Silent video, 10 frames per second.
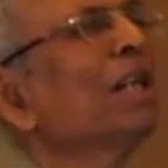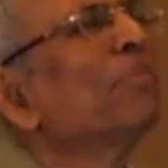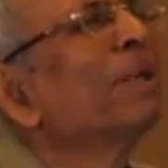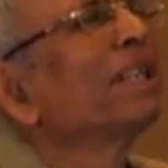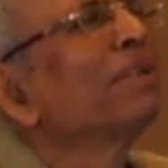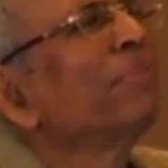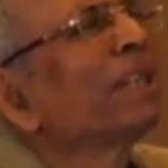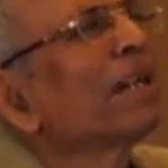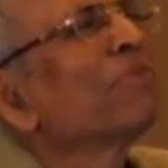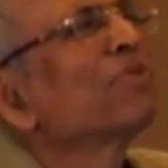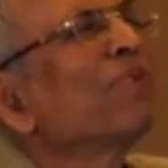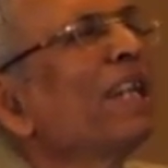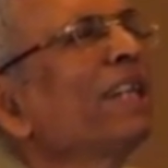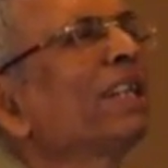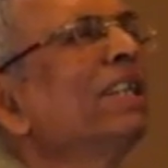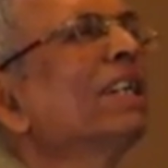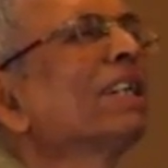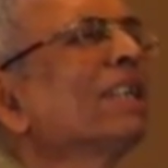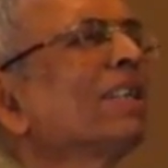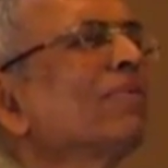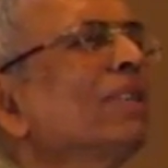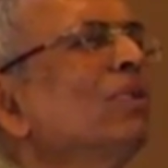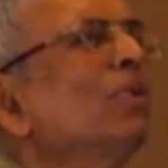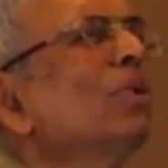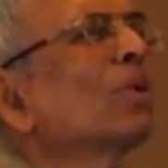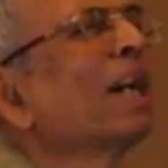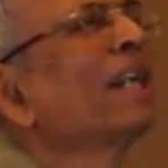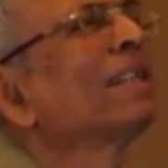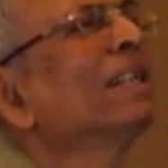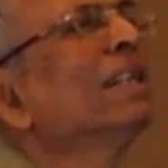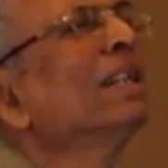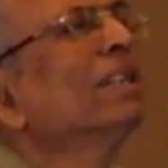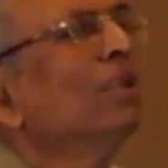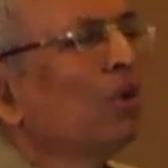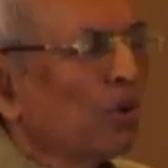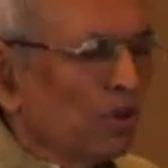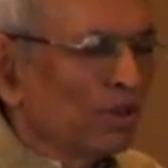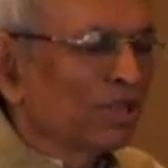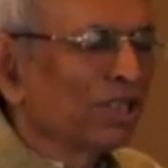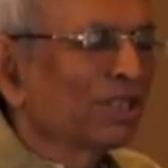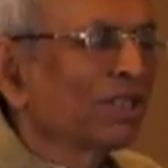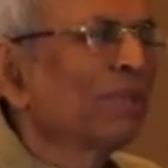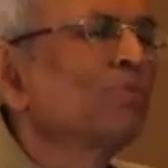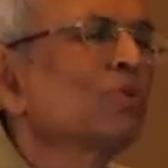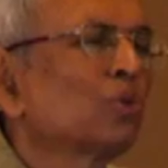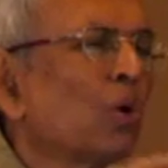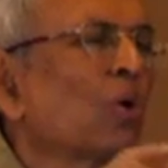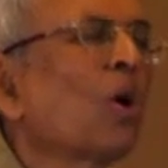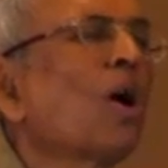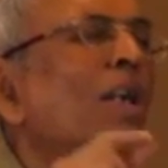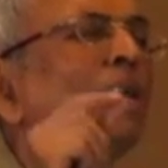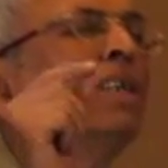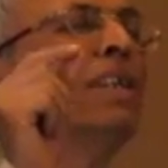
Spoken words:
but it becomes very clear that when you look at the whole system, so-called